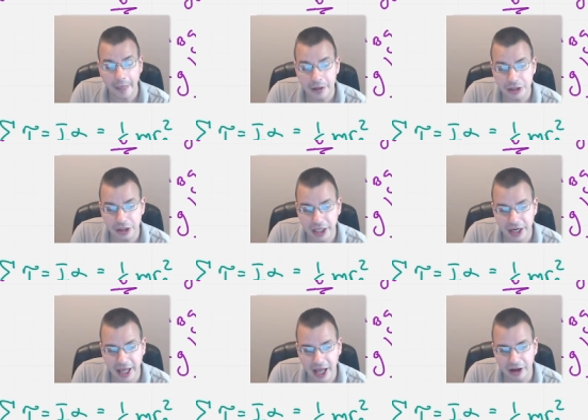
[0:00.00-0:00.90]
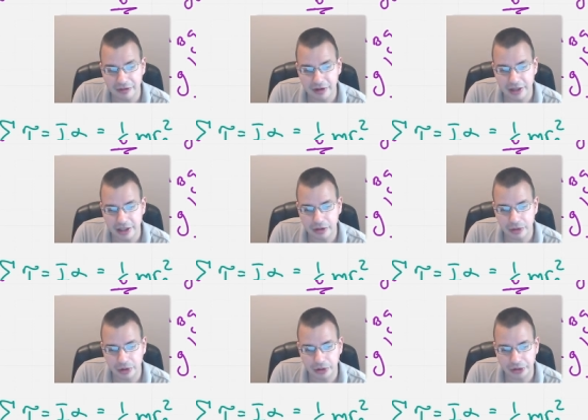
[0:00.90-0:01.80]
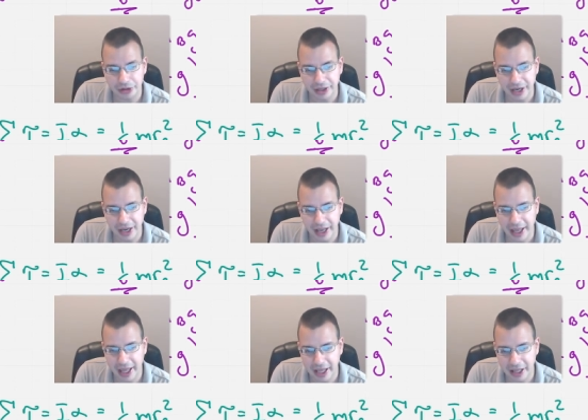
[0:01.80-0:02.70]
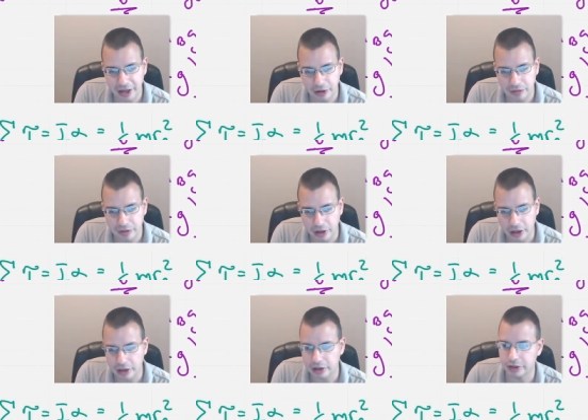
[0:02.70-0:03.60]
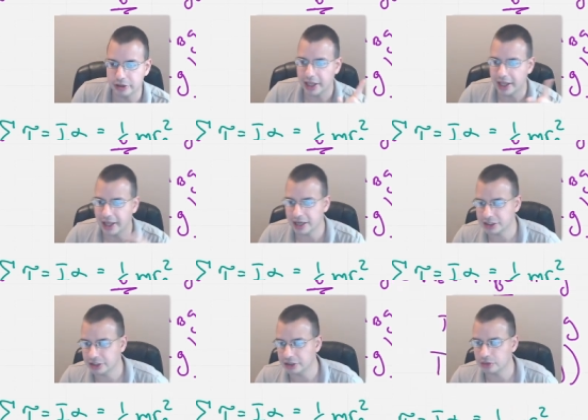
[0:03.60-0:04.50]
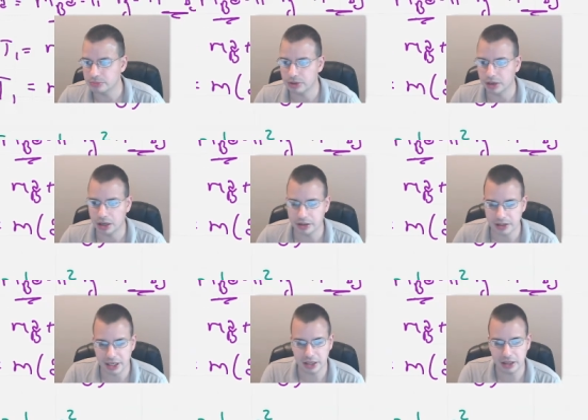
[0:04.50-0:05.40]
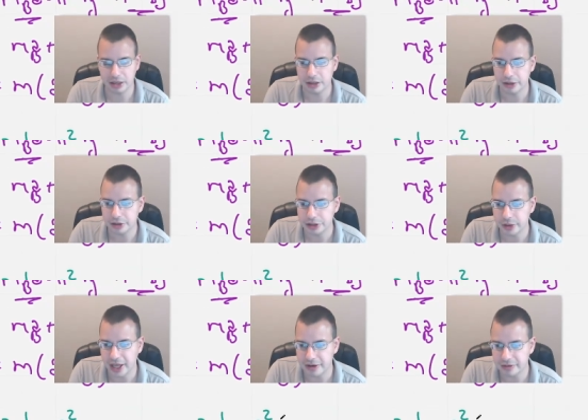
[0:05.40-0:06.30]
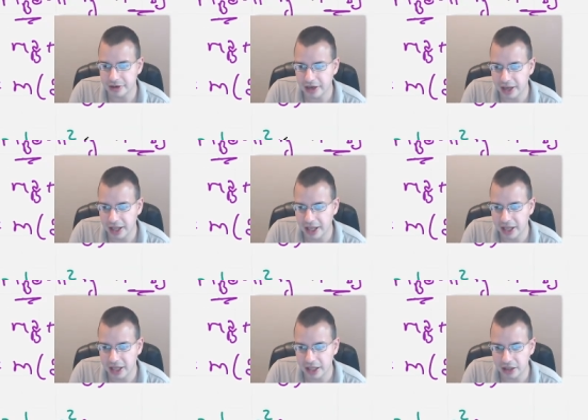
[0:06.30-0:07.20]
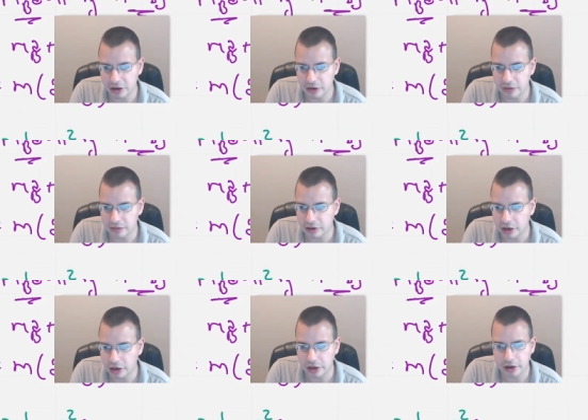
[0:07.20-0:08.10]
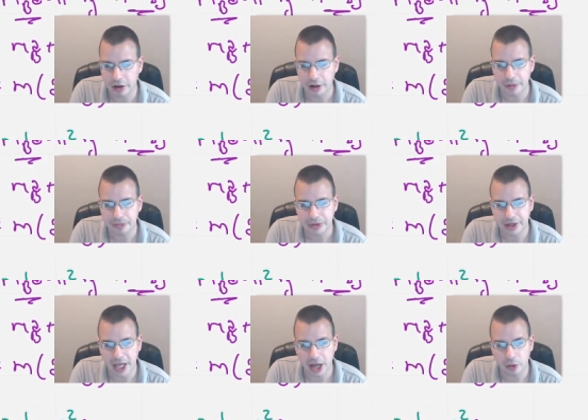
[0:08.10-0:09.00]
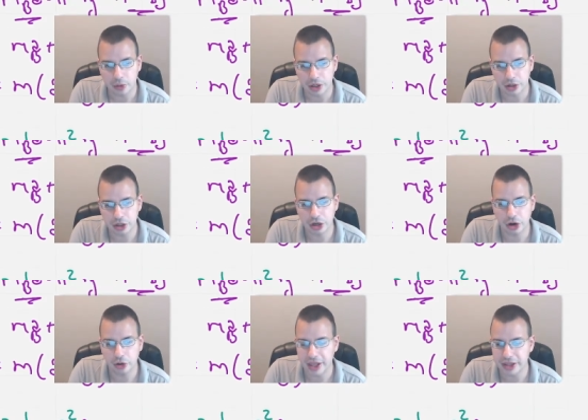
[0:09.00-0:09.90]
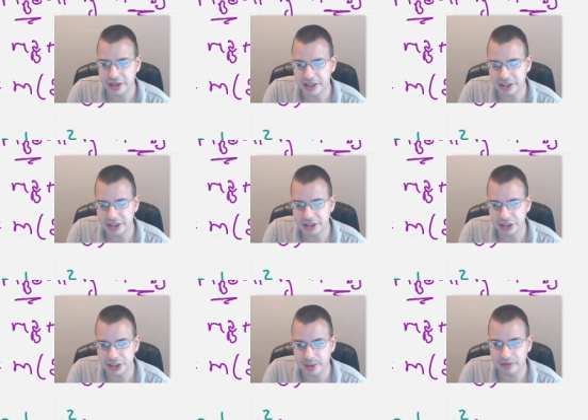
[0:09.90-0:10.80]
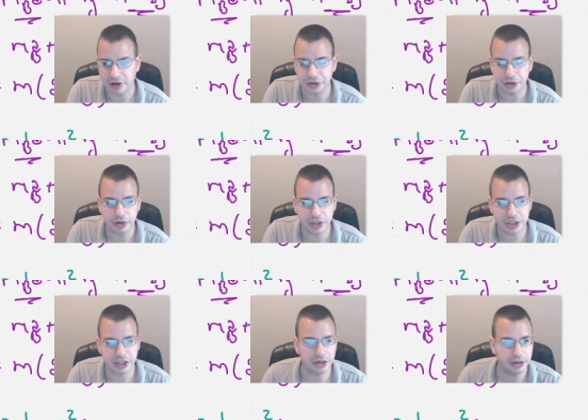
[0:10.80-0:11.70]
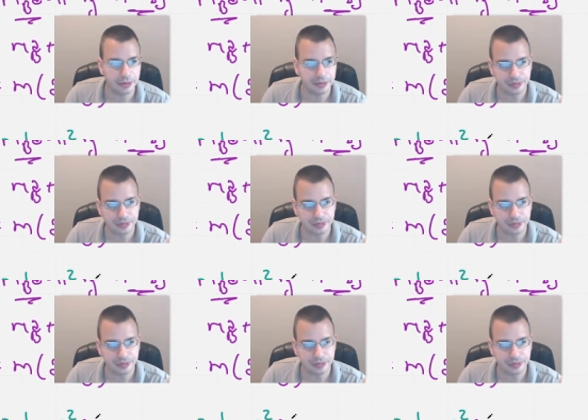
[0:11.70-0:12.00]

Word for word: So then alpha equals A over R. Excellent. Plug that in. So we have an A over R. Now we know that this the sum of all torques here,